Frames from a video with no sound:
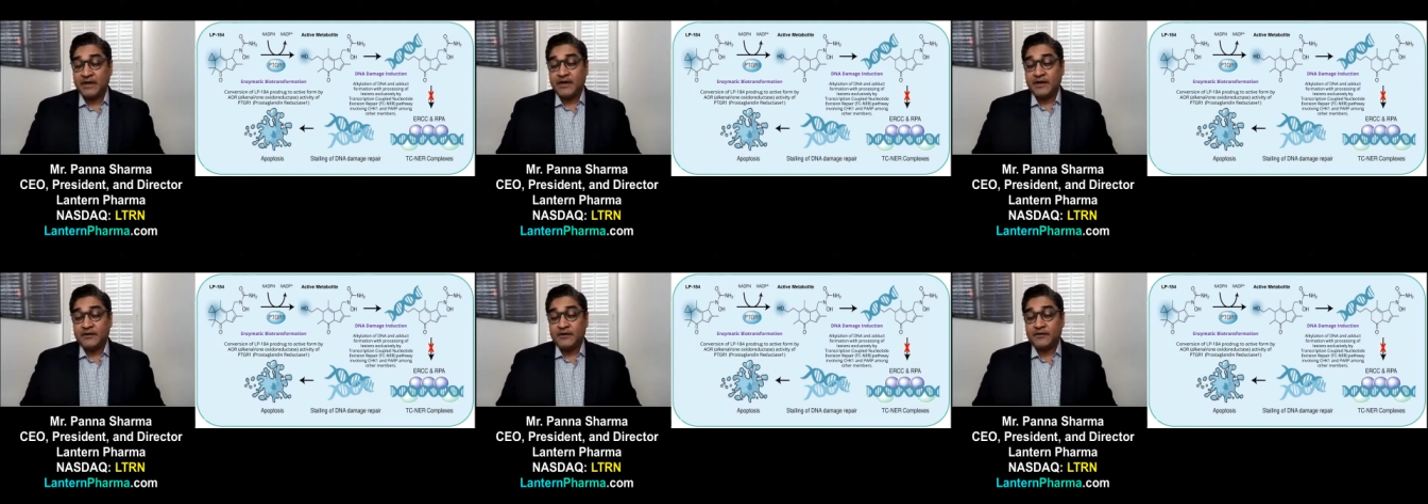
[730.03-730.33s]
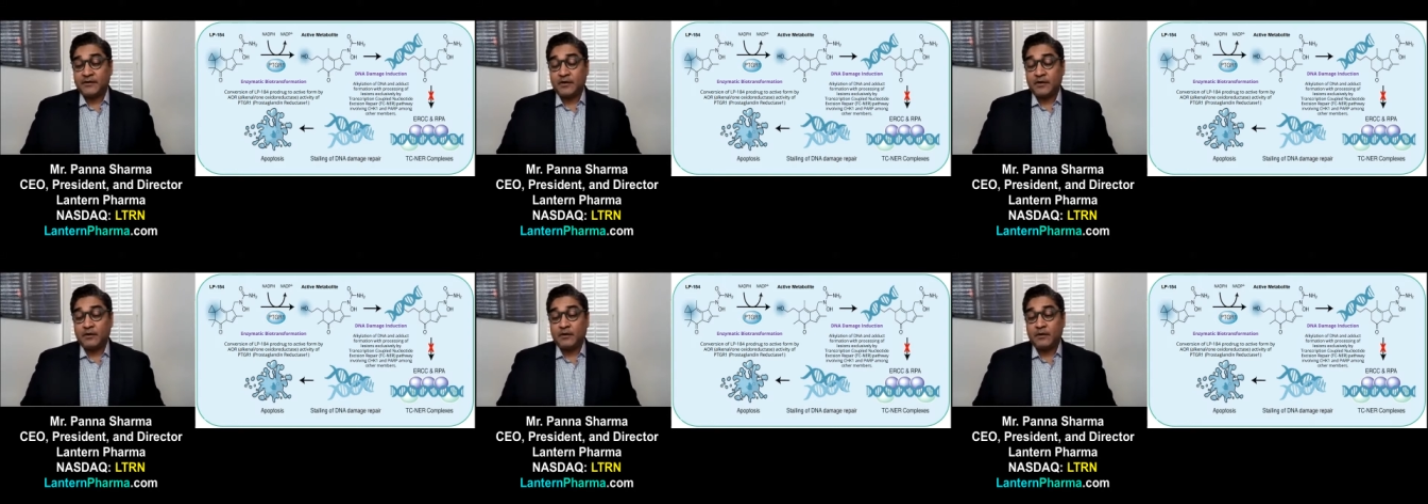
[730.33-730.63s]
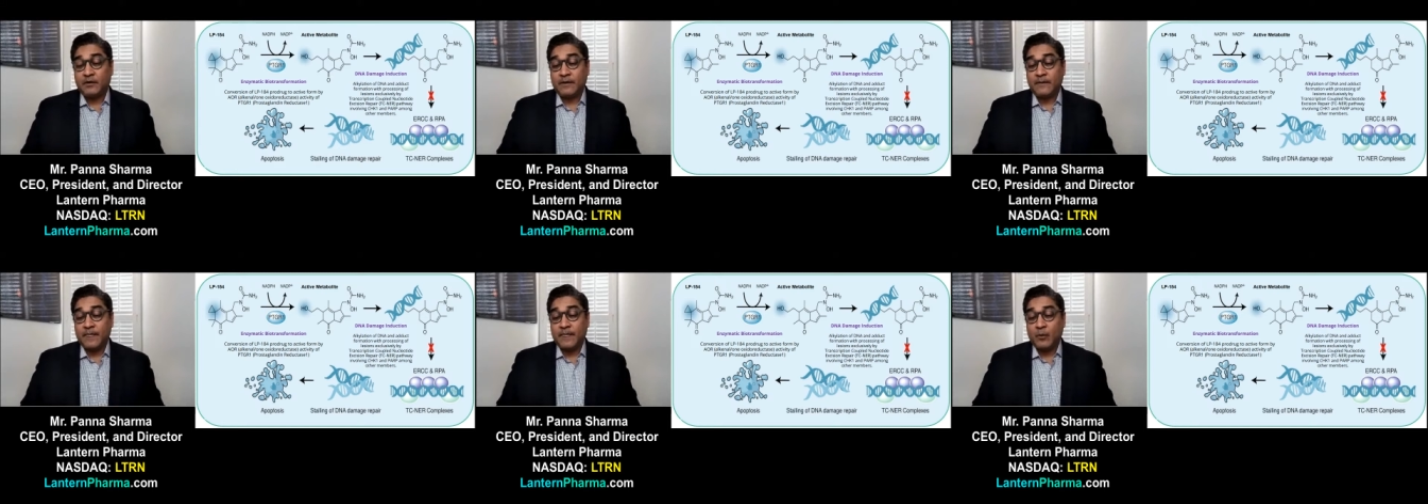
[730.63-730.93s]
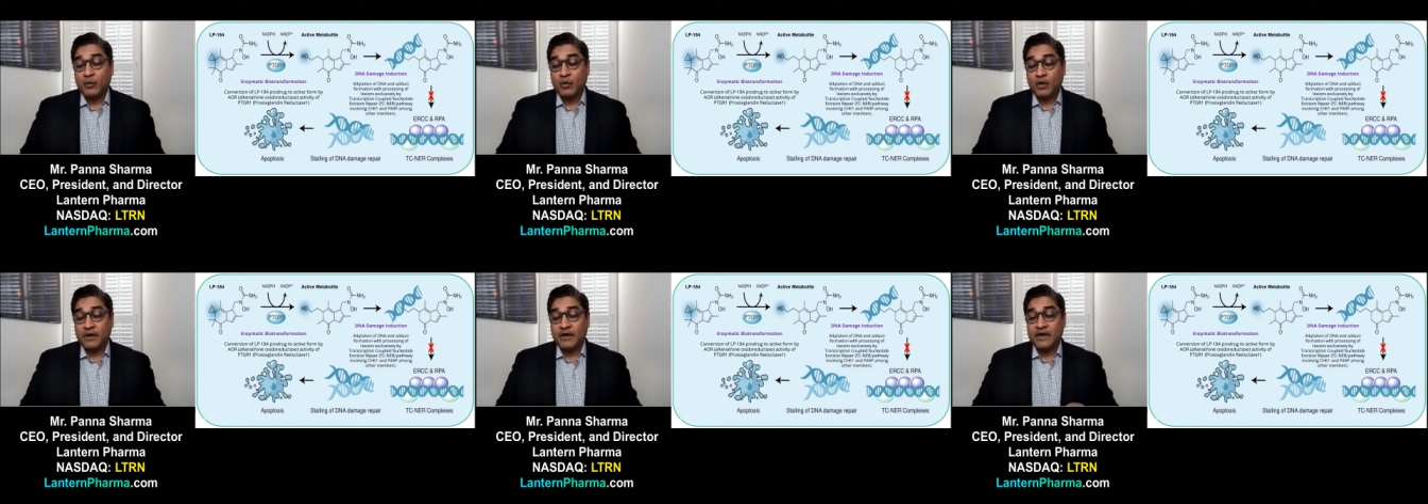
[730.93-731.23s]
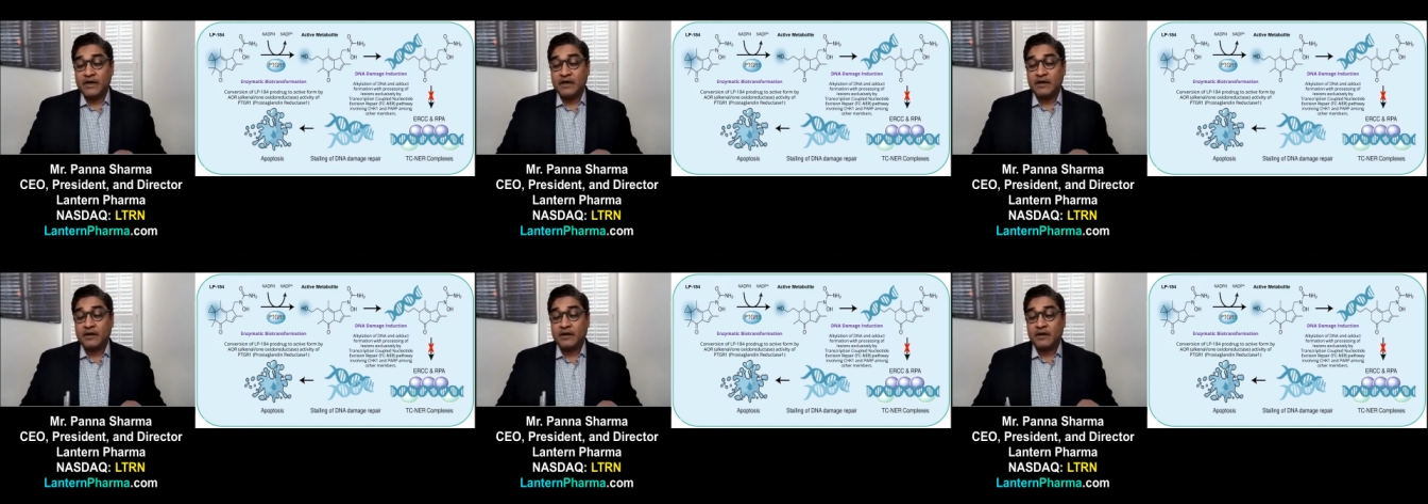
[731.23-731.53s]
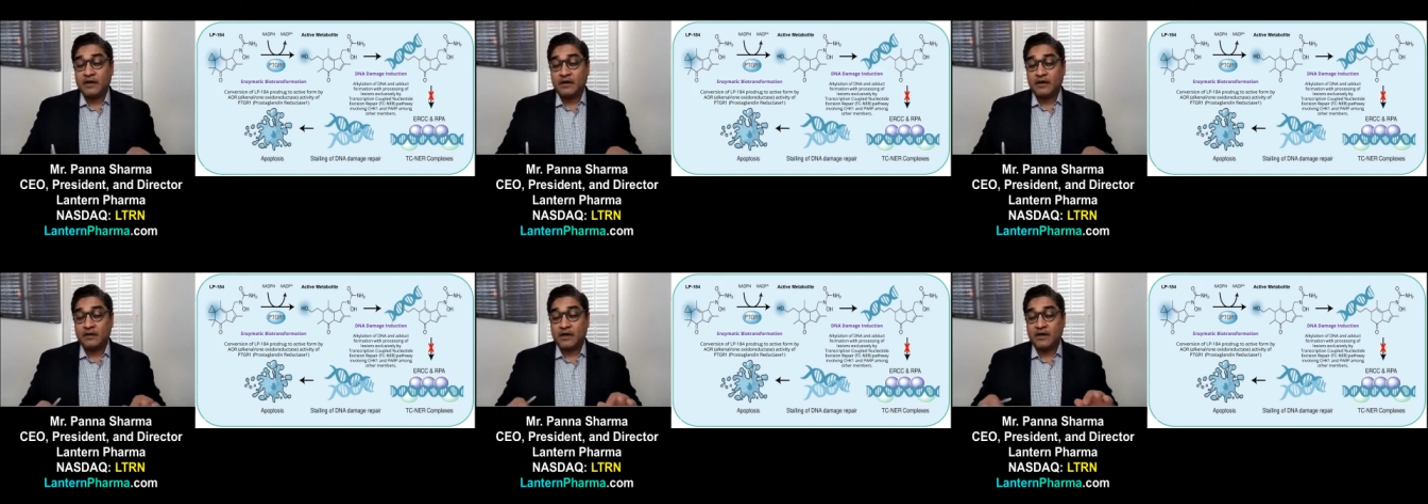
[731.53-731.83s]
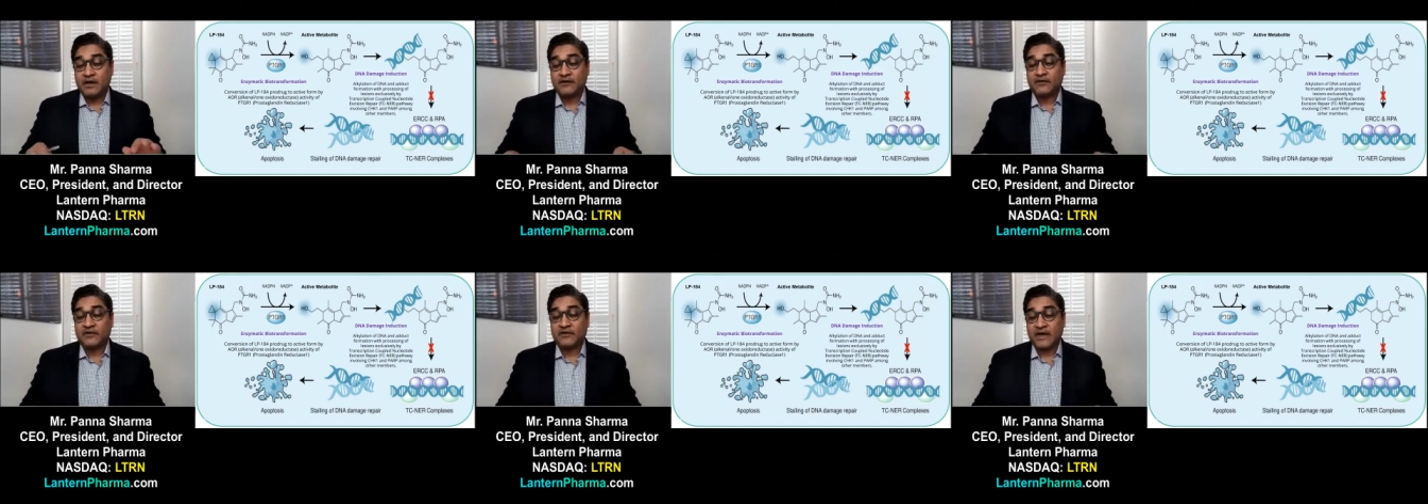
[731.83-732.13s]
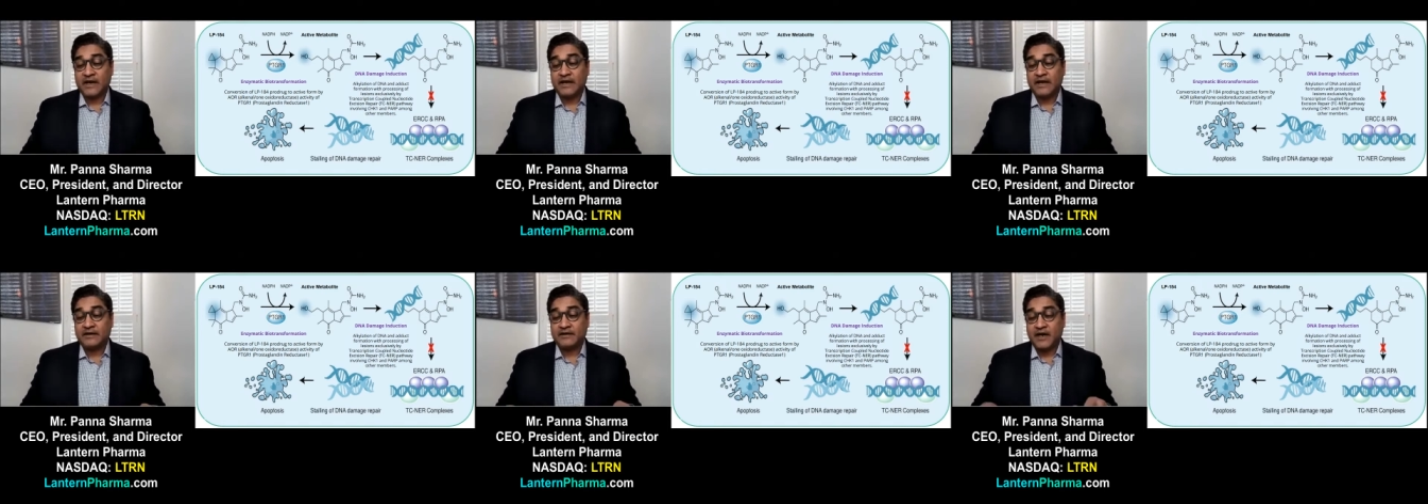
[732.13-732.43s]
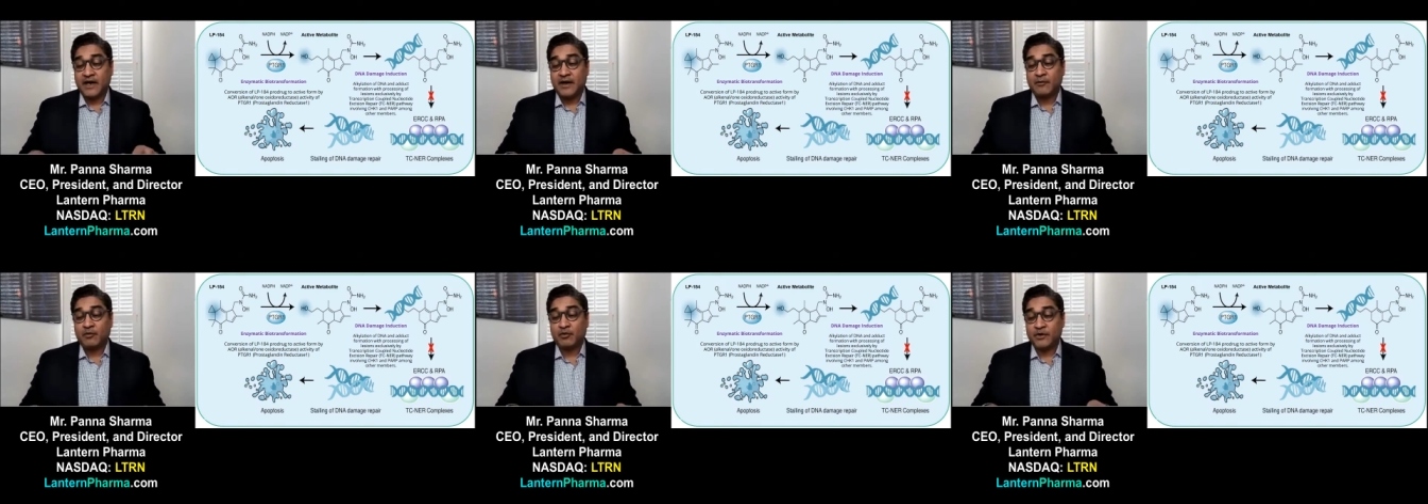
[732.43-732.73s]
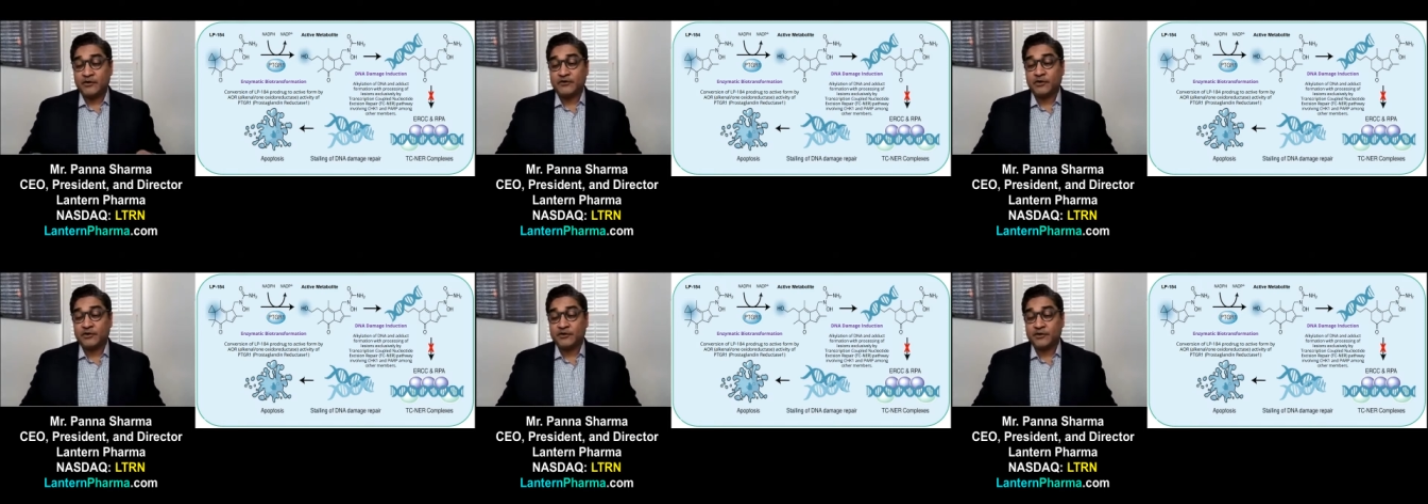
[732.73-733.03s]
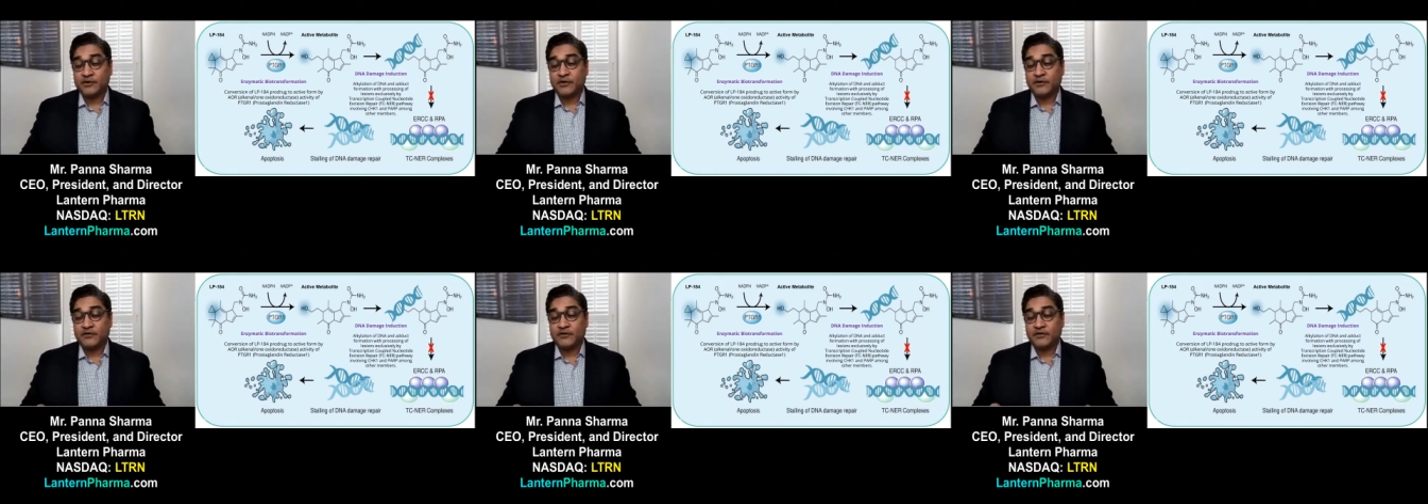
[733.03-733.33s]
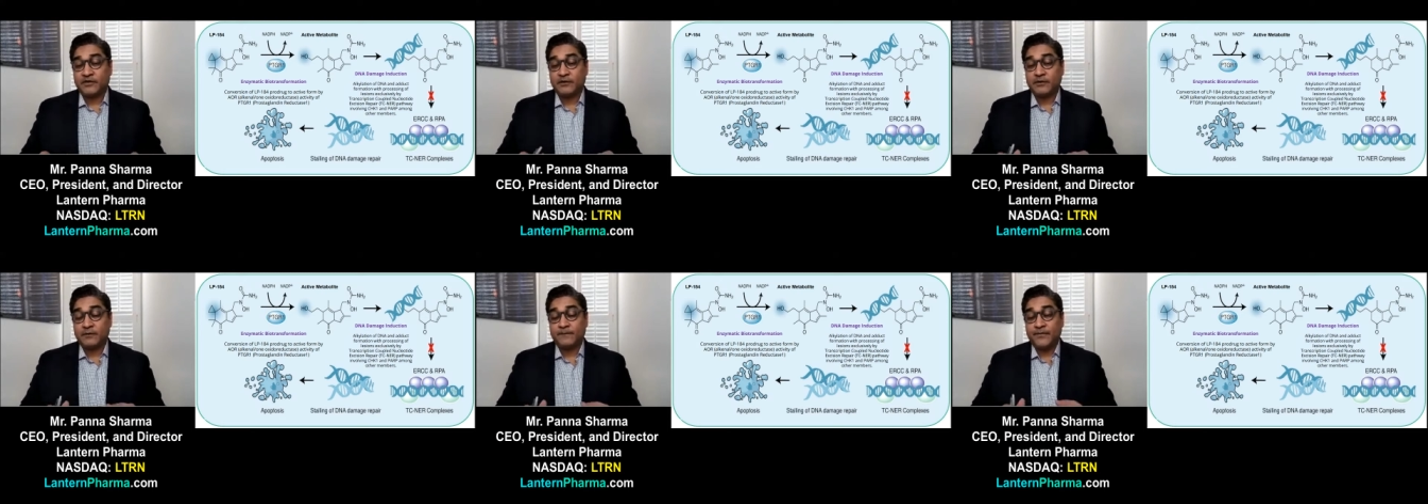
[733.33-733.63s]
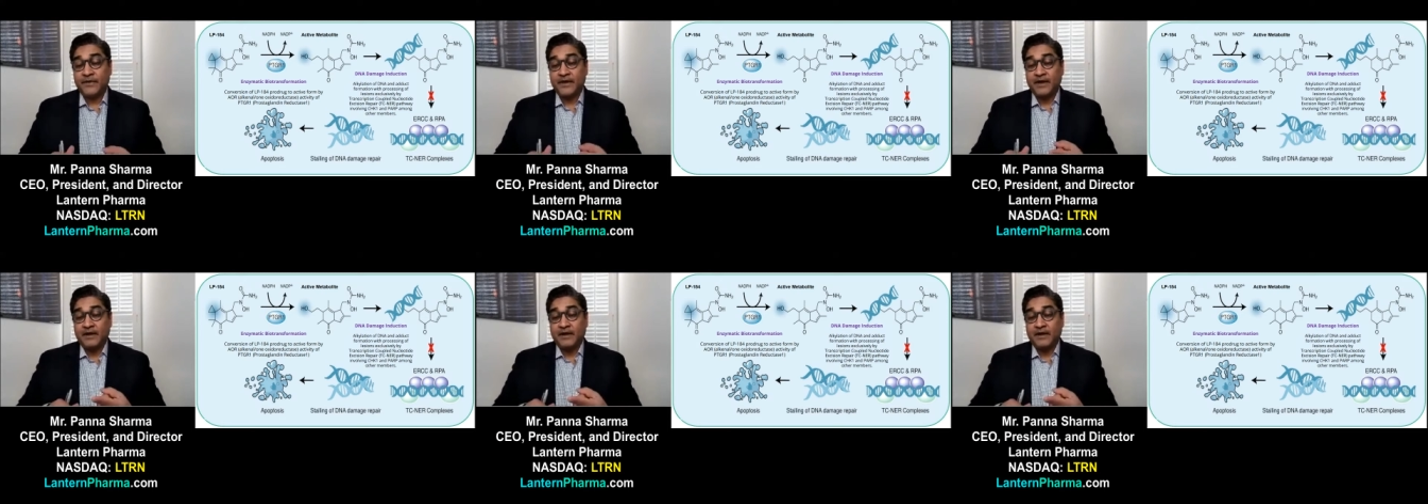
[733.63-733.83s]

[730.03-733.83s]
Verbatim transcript: So, working alongside top researchers to